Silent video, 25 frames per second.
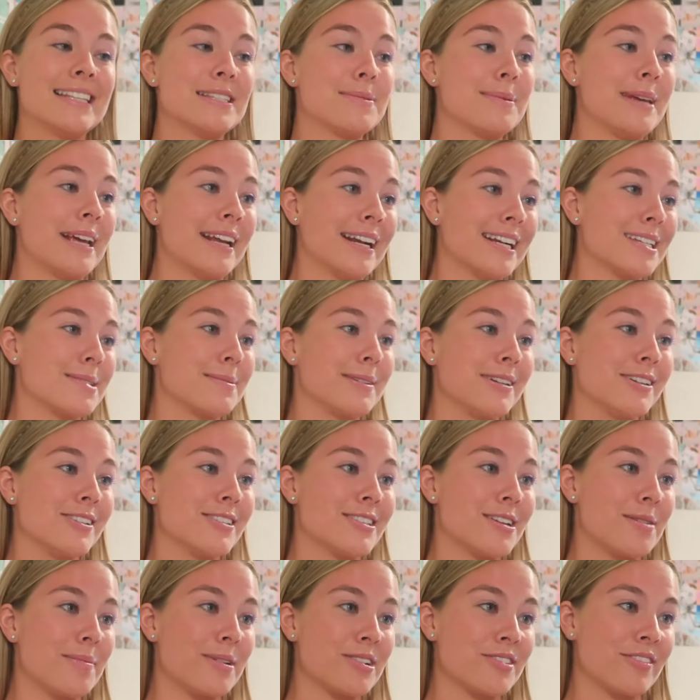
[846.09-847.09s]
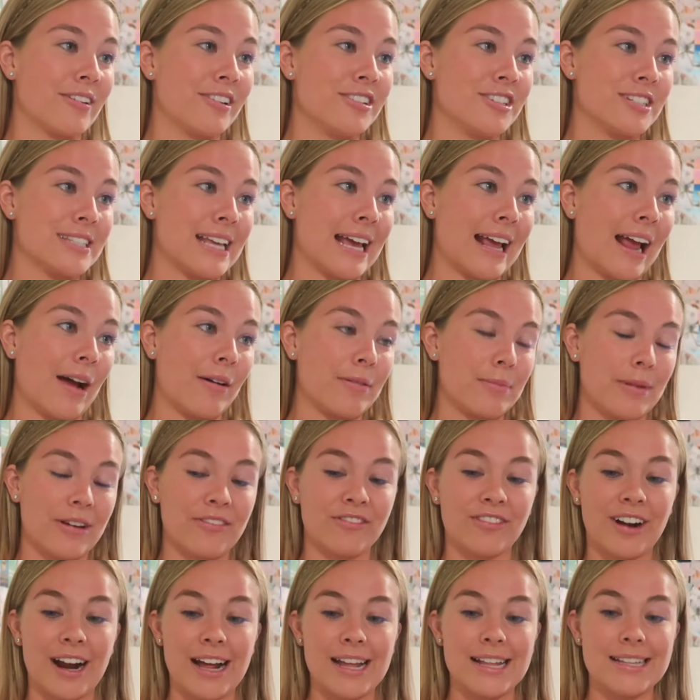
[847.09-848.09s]
This weekend has been so much fun just hanging out with my
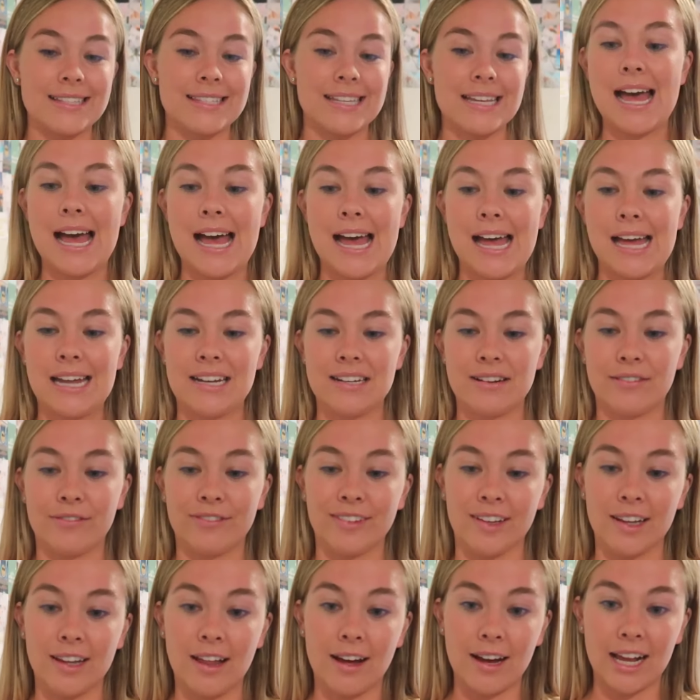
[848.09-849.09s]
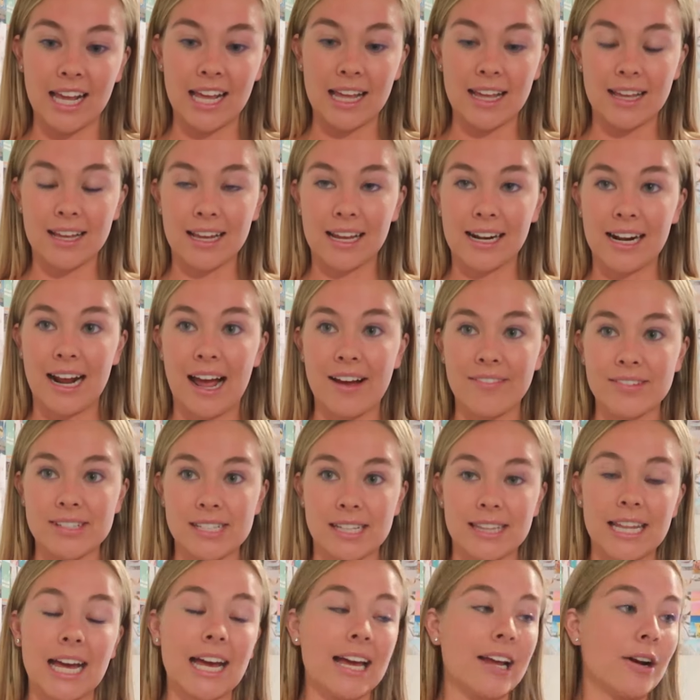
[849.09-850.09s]
friends and vlogging again. I haven't
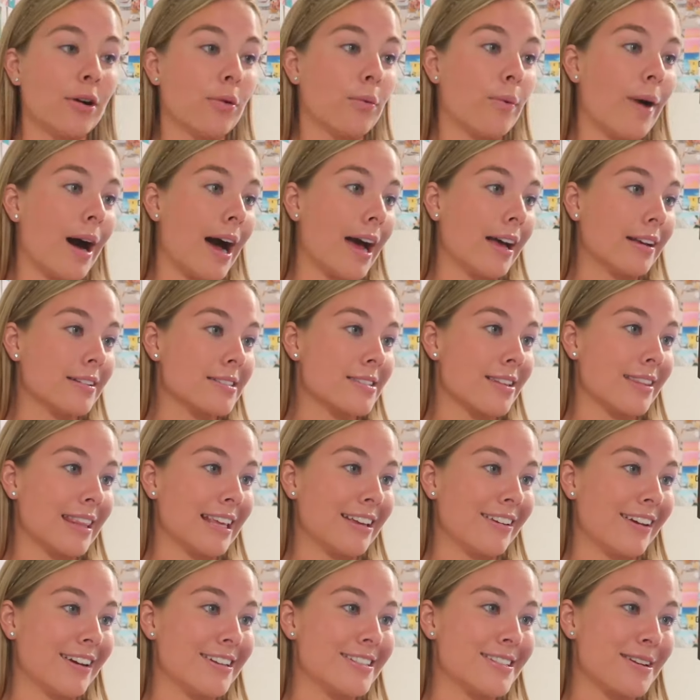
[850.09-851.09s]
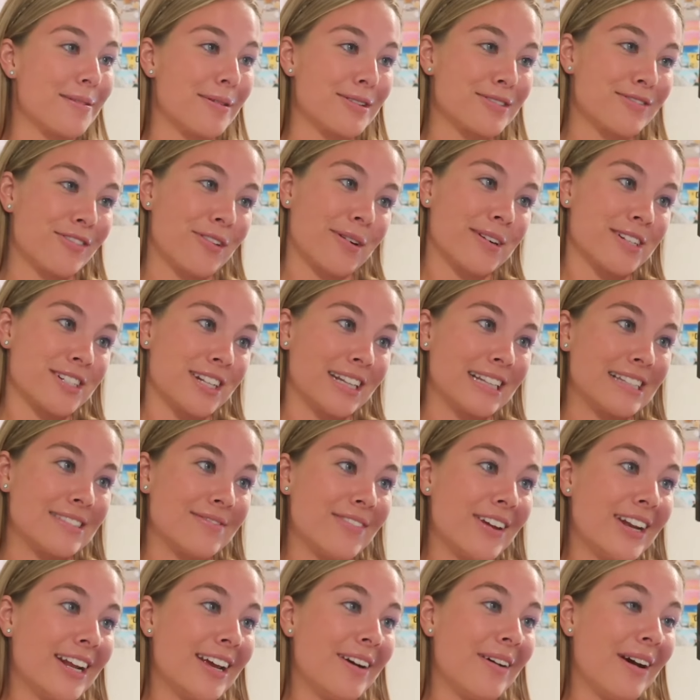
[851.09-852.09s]
done that in a while. So thank you guys so much for watching this
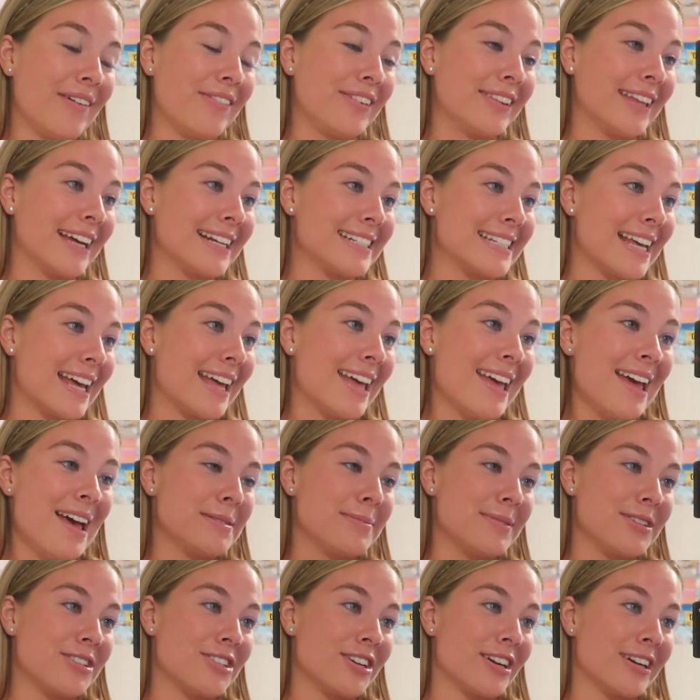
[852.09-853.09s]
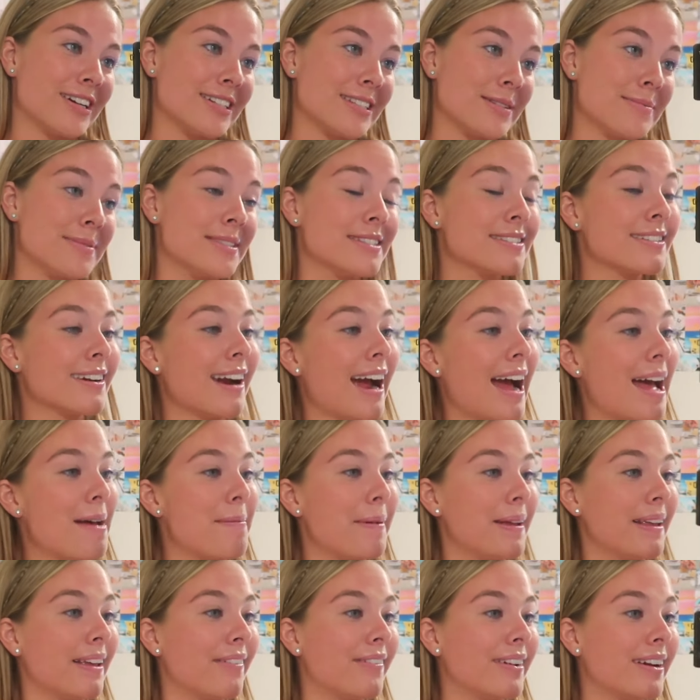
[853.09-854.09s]
video. If you liked it, please be sure to
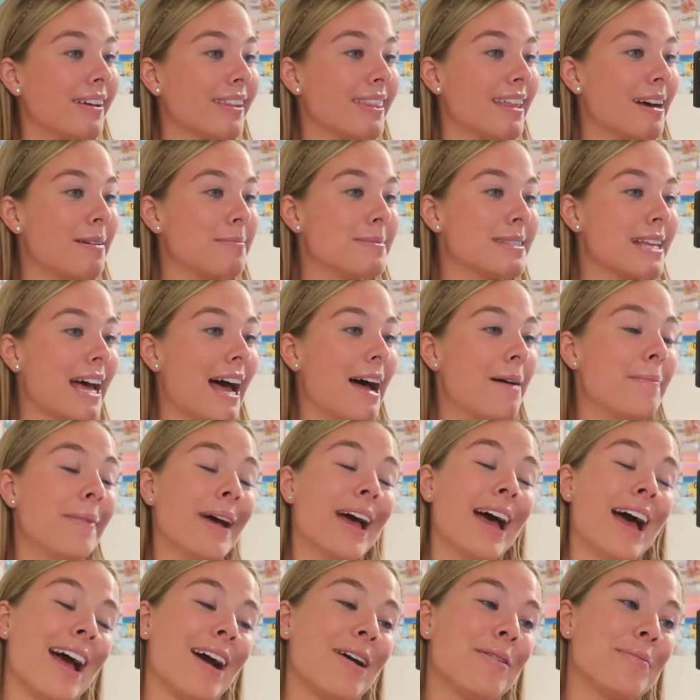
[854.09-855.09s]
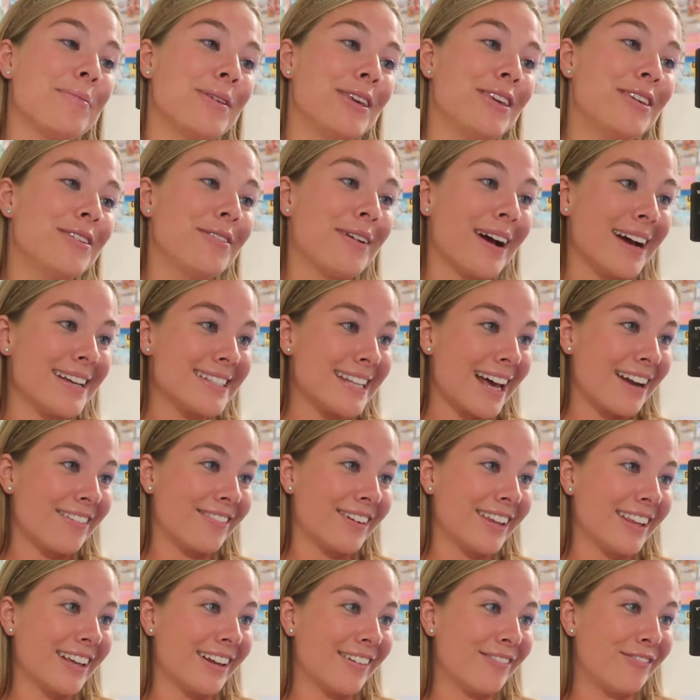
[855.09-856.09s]
subscribe and give it a thumbs up. I hope you guys had a
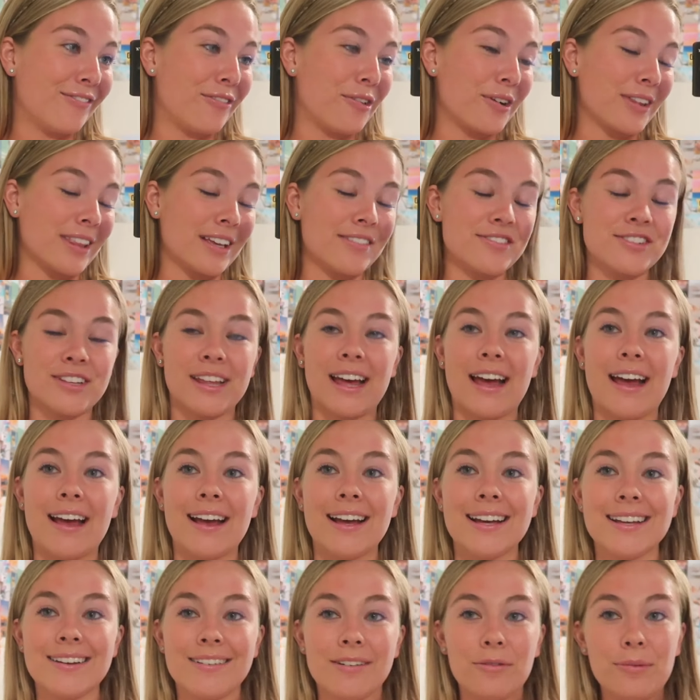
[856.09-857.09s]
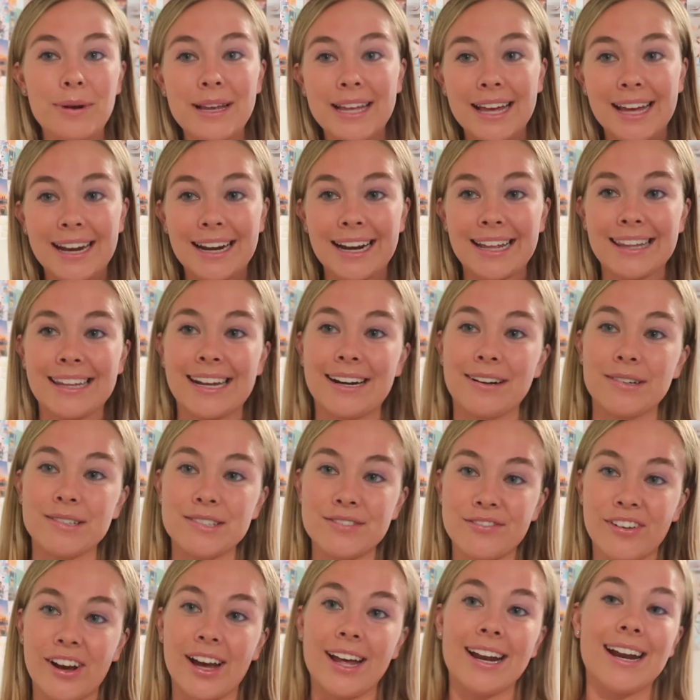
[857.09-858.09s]
really good 4th of July weekend and that it
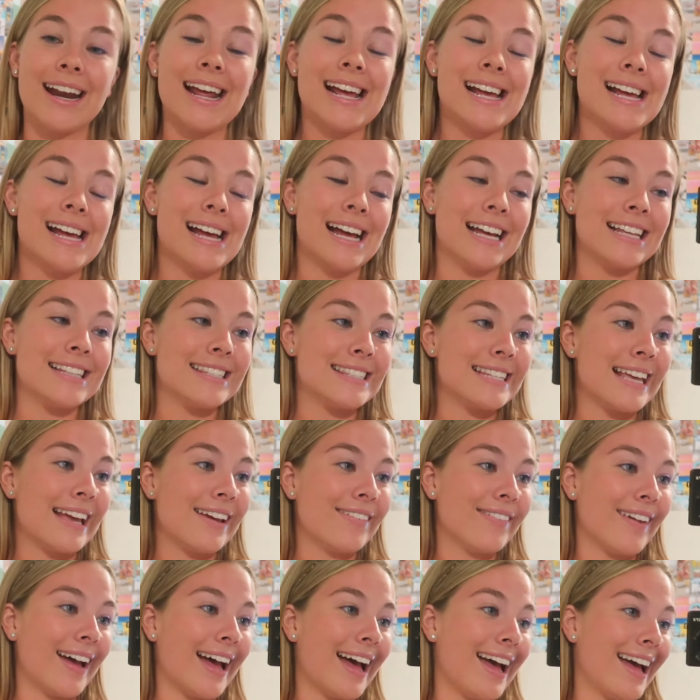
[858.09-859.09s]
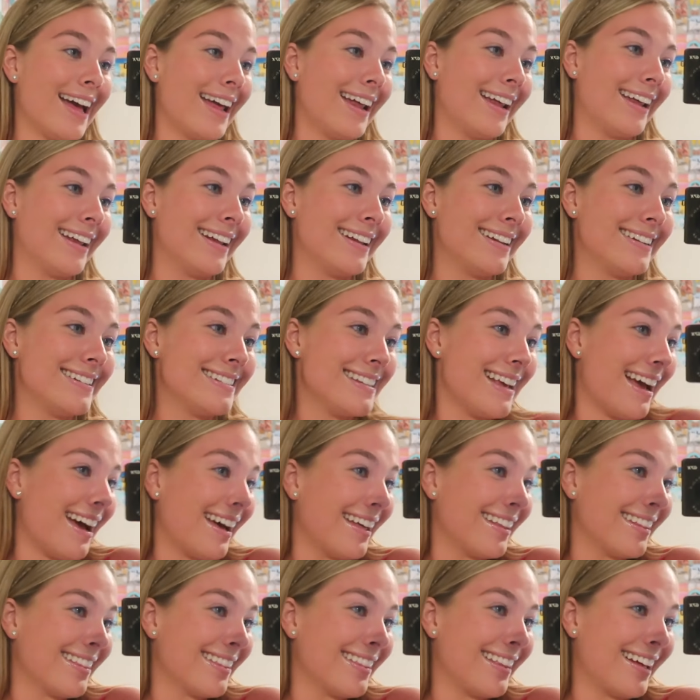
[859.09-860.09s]
was fun and safe. And
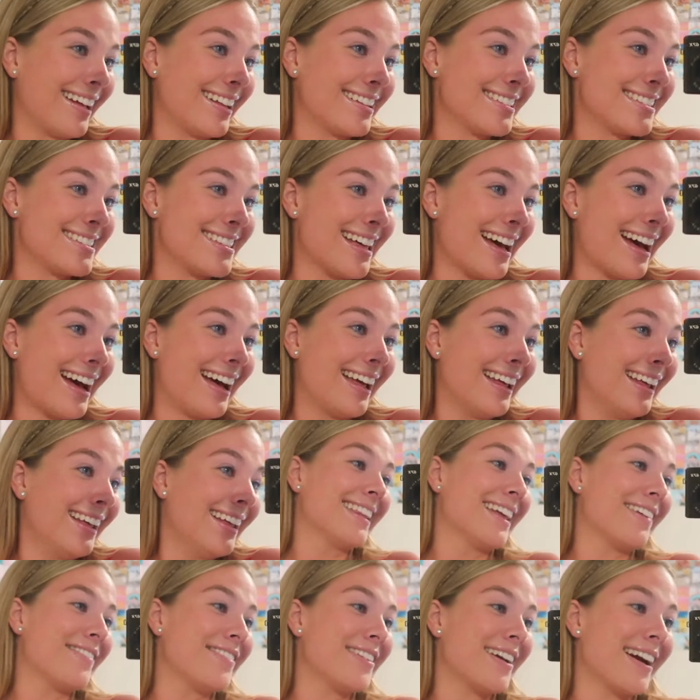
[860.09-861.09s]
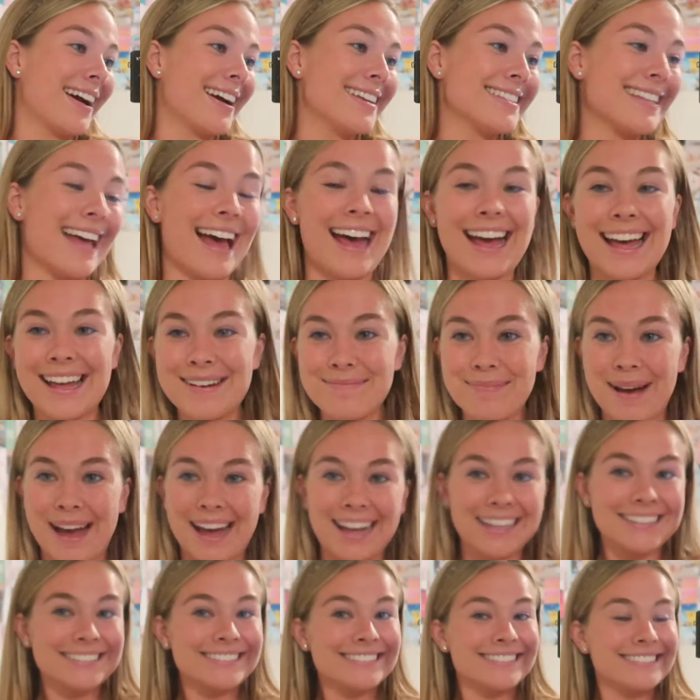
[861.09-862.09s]
yeah, that's that. Love you guys and bye.